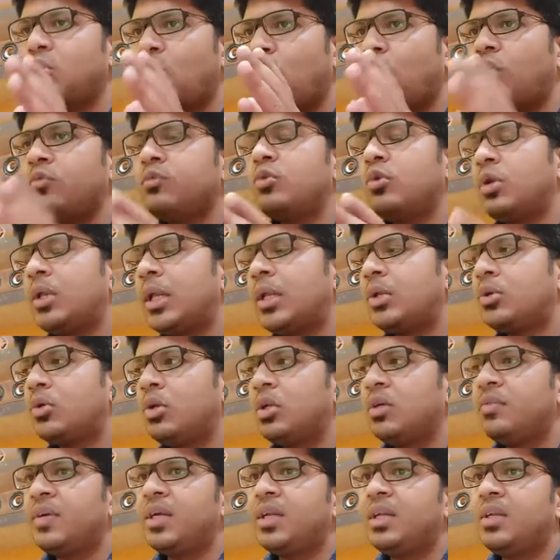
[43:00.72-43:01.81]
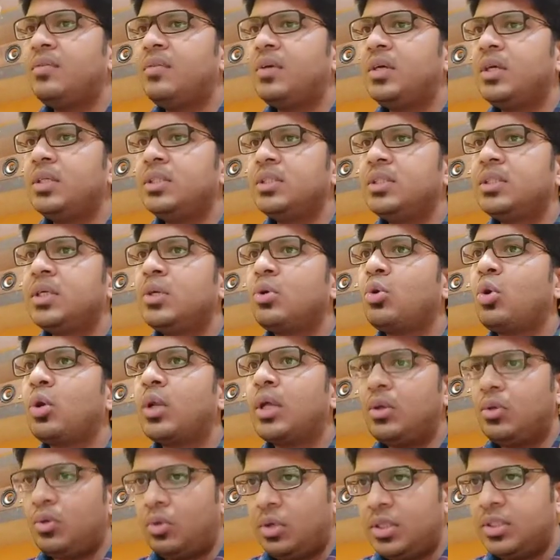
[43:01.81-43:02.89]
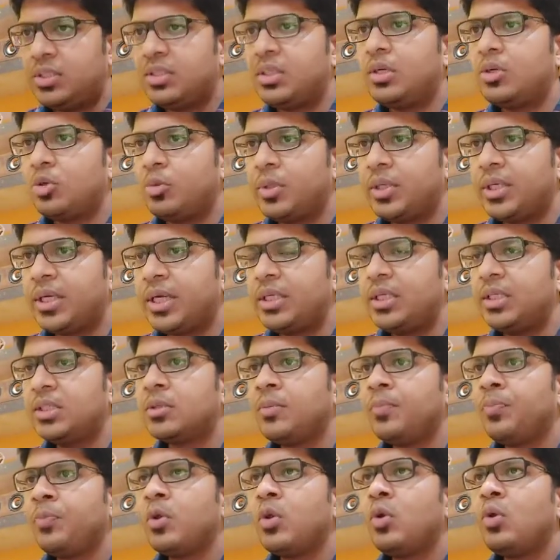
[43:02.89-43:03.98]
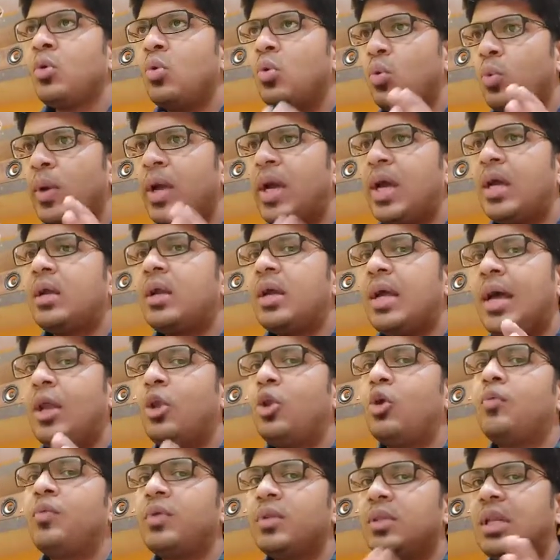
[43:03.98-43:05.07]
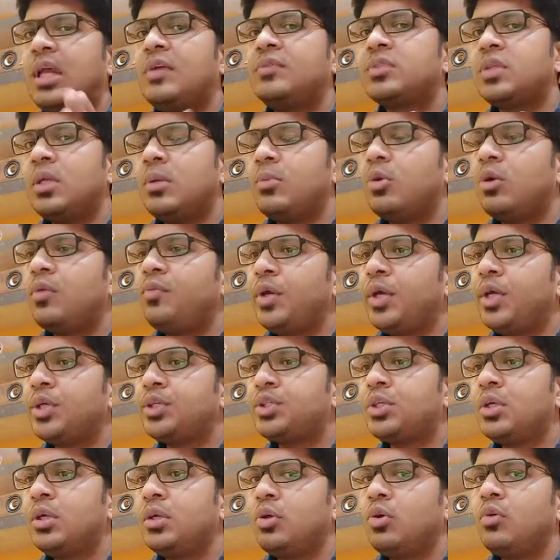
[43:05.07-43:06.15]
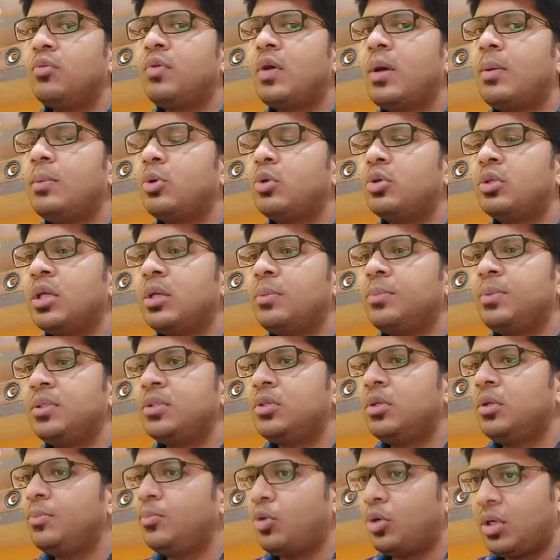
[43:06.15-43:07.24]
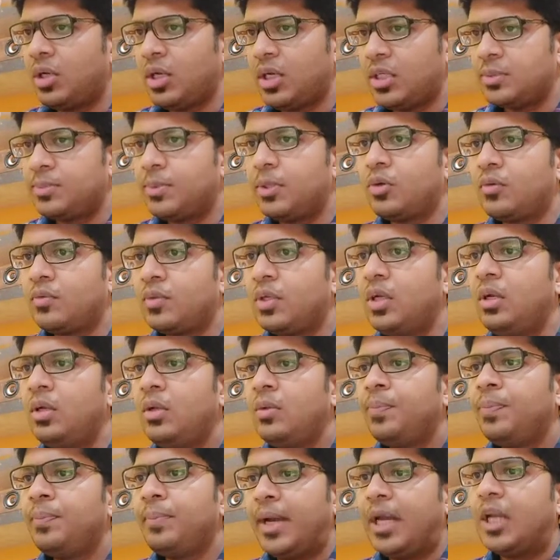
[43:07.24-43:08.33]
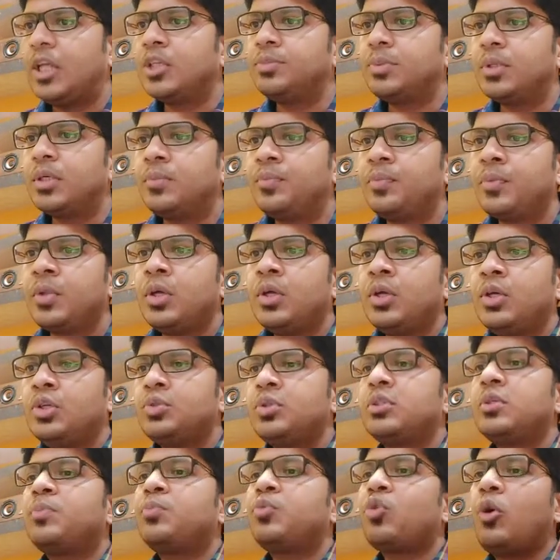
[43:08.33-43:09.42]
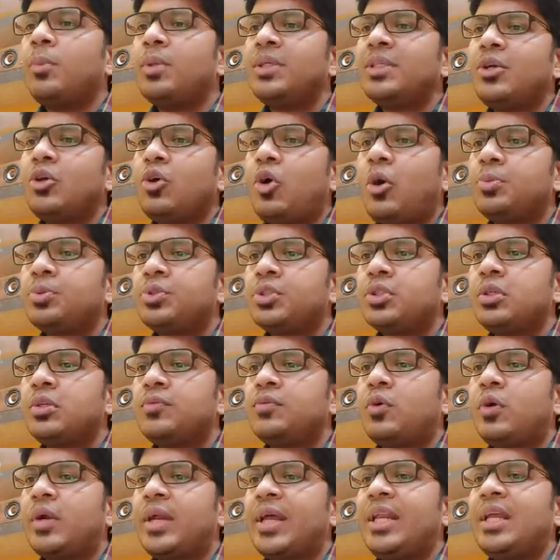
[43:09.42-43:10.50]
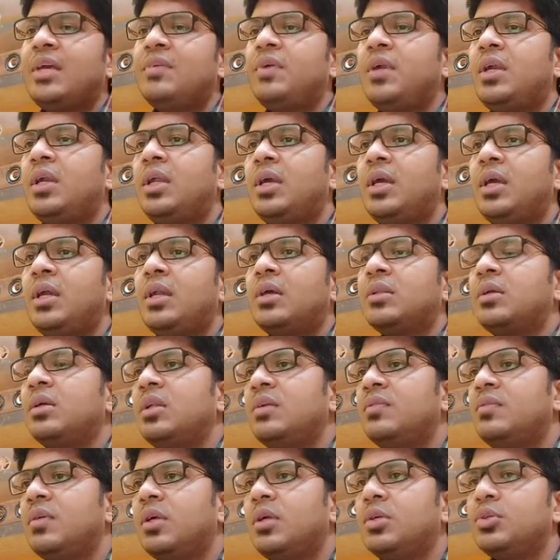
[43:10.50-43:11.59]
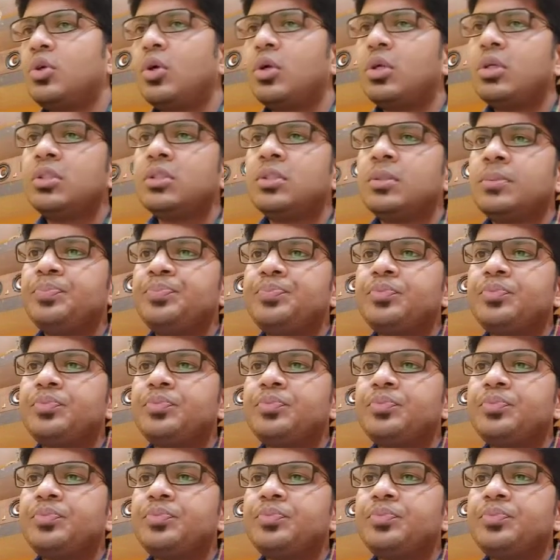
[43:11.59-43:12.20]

of non-alcoholic fatty liver disease and non-alcoholic steatohepatitis, where along with lifestyle modification, your pharmacotherapy is an important aspect of the management. So it's a promising option for NAFLD and other liver disorders.